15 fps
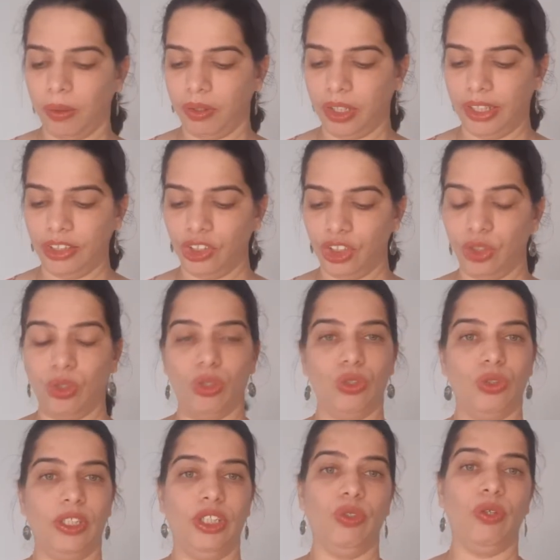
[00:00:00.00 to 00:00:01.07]
and she's
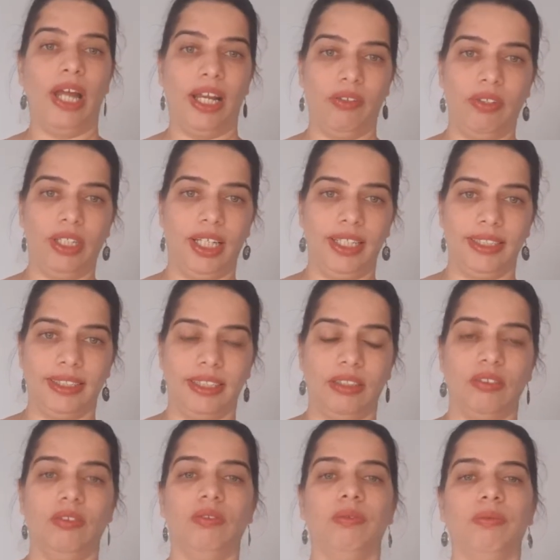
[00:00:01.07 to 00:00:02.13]
also into advertising.
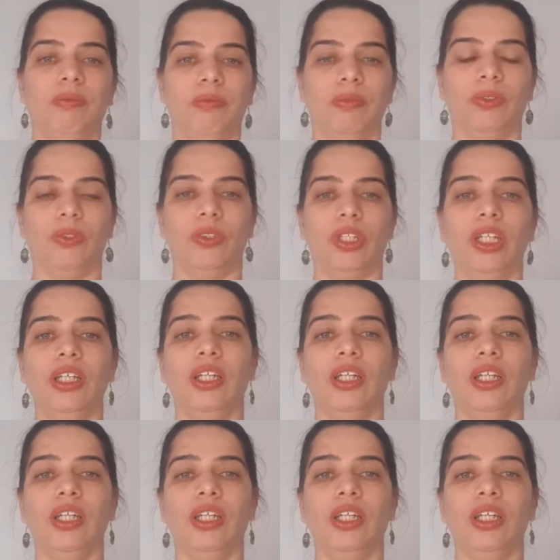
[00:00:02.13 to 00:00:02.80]
Okay.